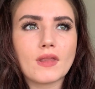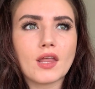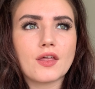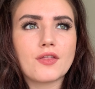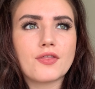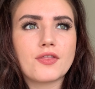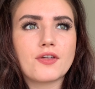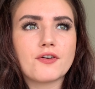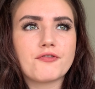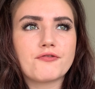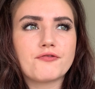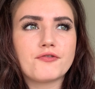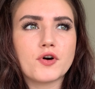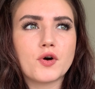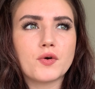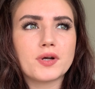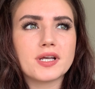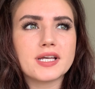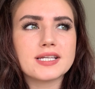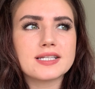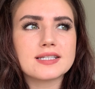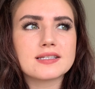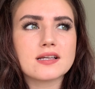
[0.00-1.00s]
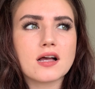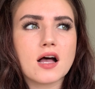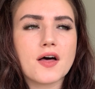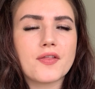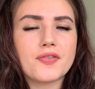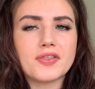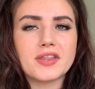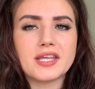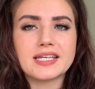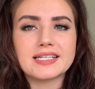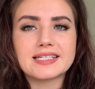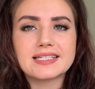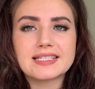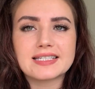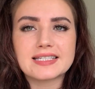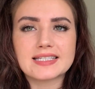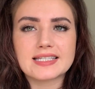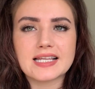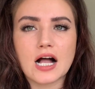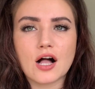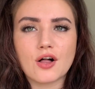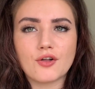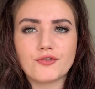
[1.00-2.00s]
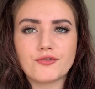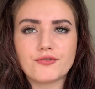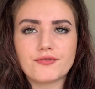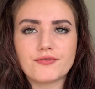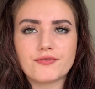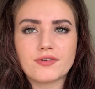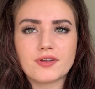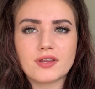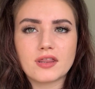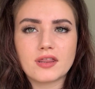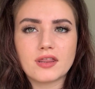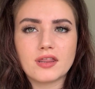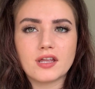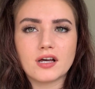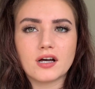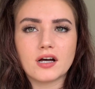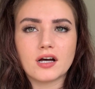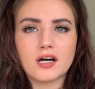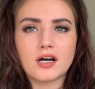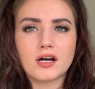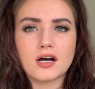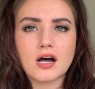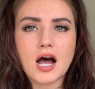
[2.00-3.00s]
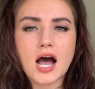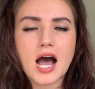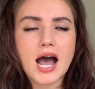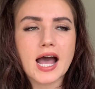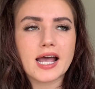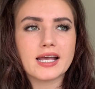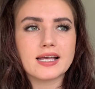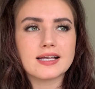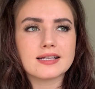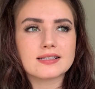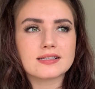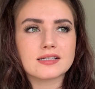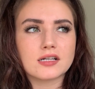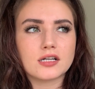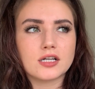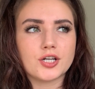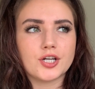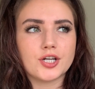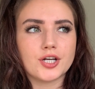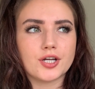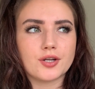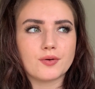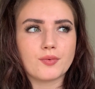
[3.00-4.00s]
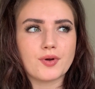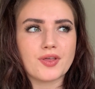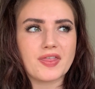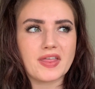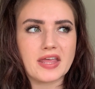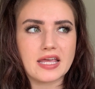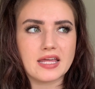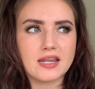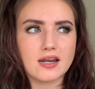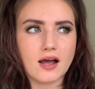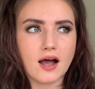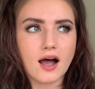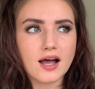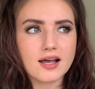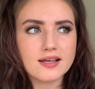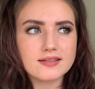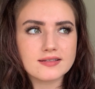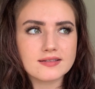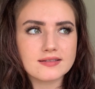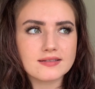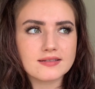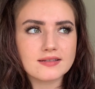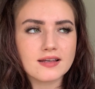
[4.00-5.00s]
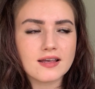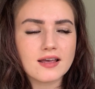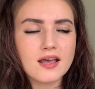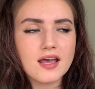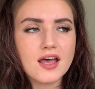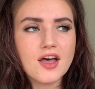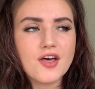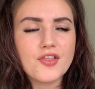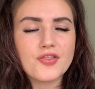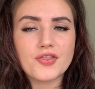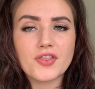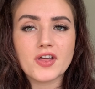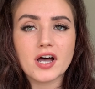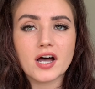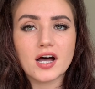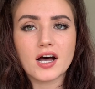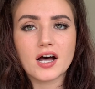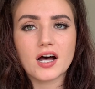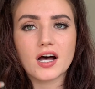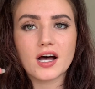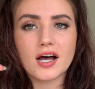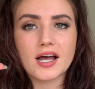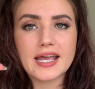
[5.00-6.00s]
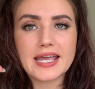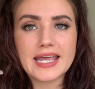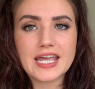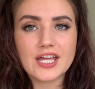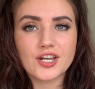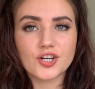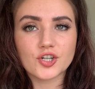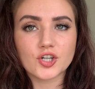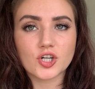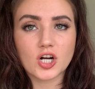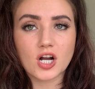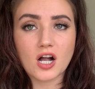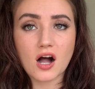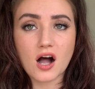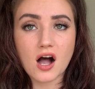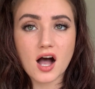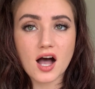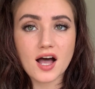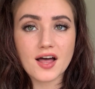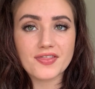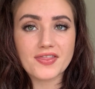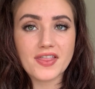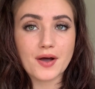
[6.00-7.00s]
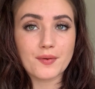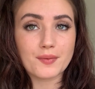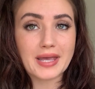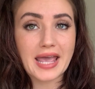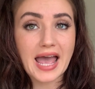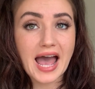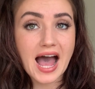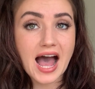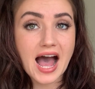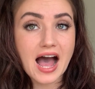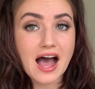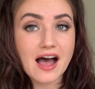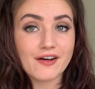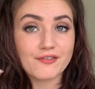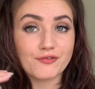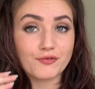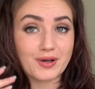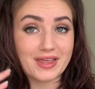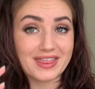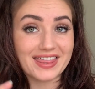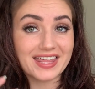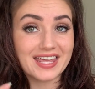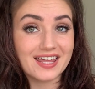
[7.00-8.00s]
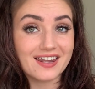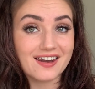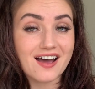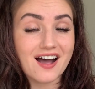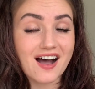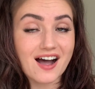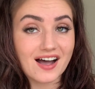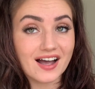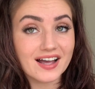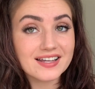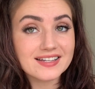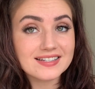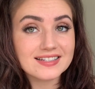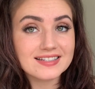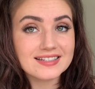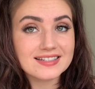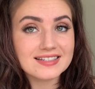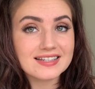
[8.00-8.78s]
the focus on the self, the highest good within us, the inner God that we have within us.